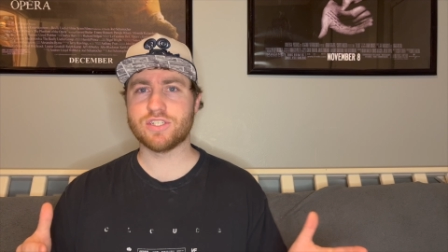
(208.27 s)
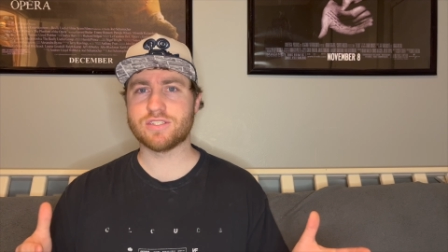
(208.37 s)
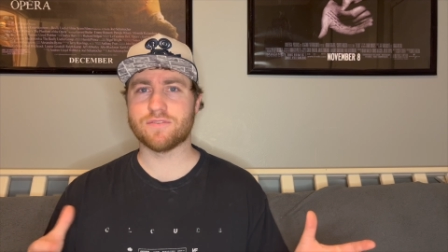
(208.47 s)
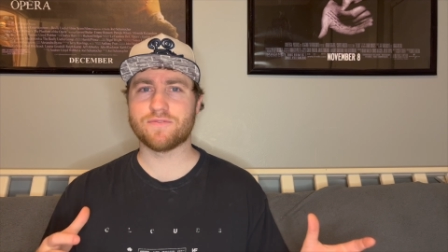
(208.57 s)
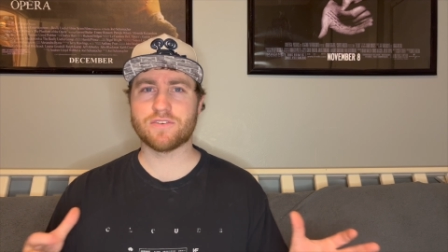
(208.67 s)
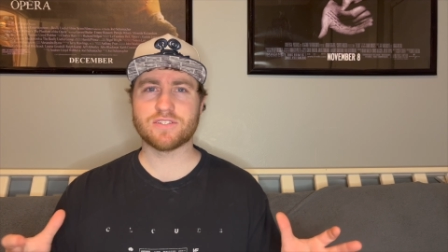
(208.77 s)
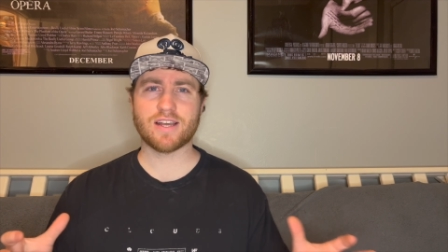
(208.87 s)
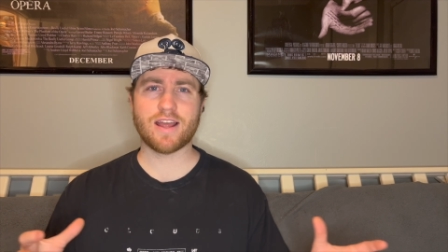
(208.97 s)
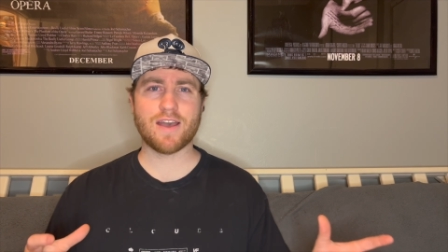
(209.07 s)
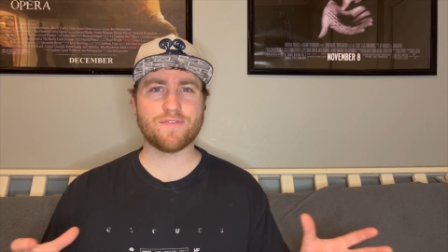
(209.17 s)
the first kind
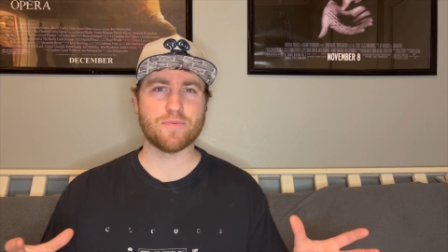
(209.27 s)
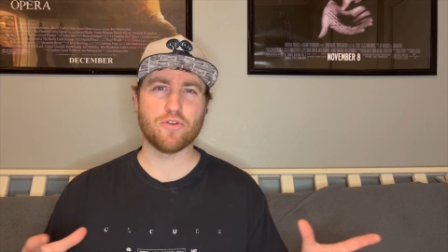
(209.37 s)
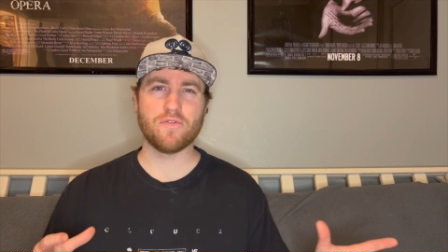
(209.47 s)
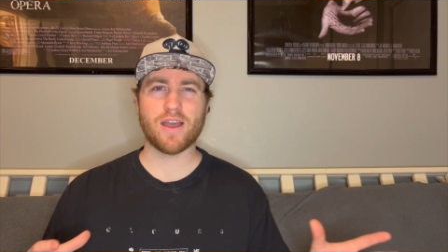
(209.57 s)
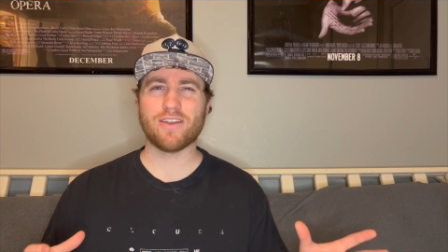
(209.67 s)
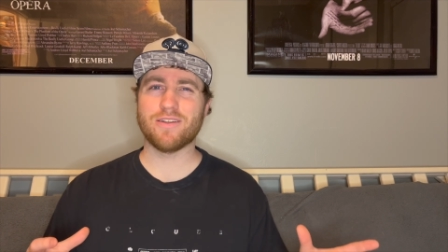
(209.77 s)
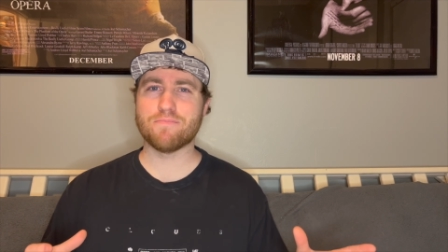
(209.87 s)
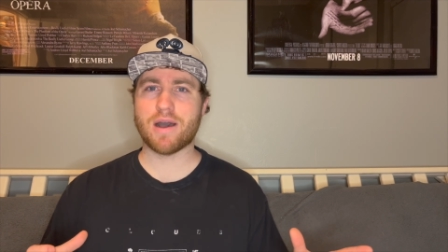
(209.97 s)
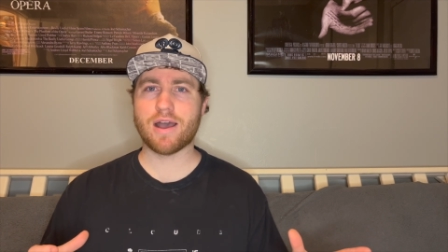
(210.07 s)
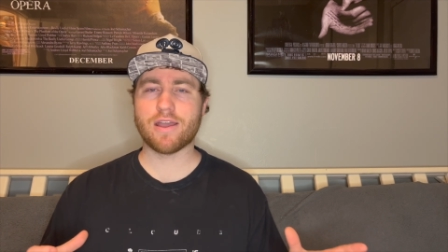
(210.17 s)
of half of the movie I couldn't
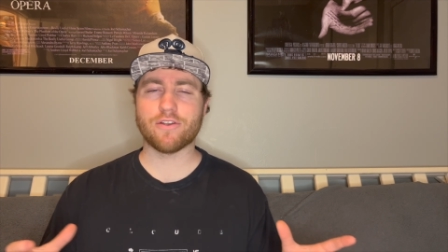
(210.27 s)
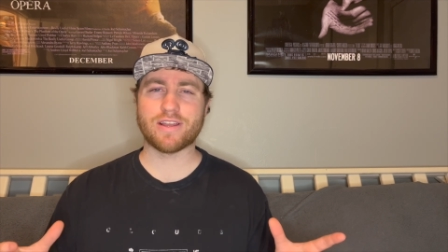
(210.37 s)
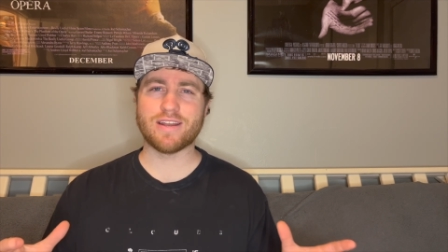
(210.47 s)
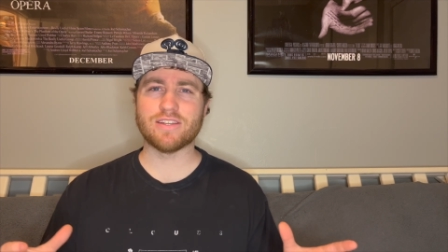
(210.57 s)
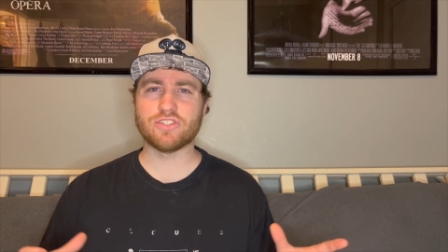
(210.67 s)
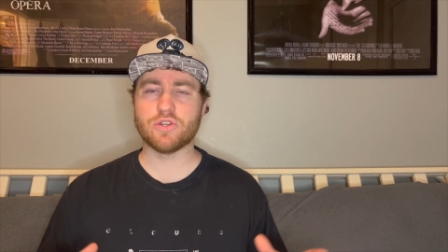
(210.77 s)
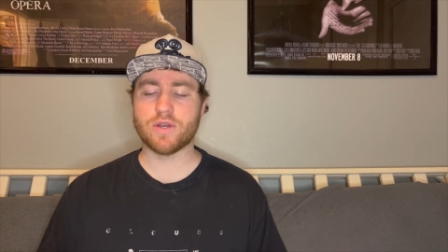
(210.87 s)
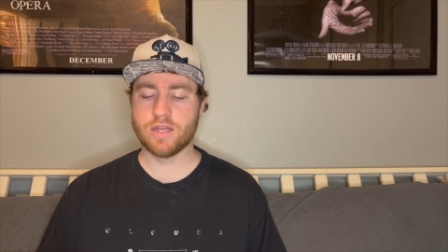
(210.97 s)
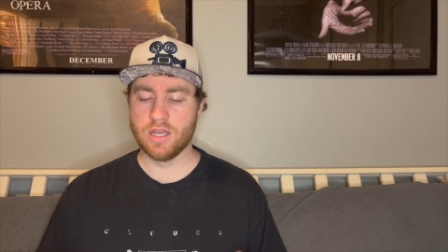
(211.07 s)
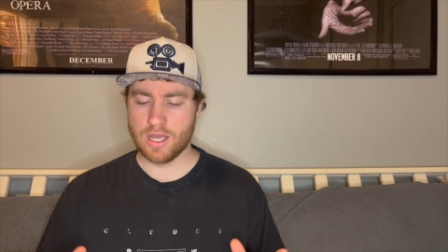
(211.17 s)
buy or get into it.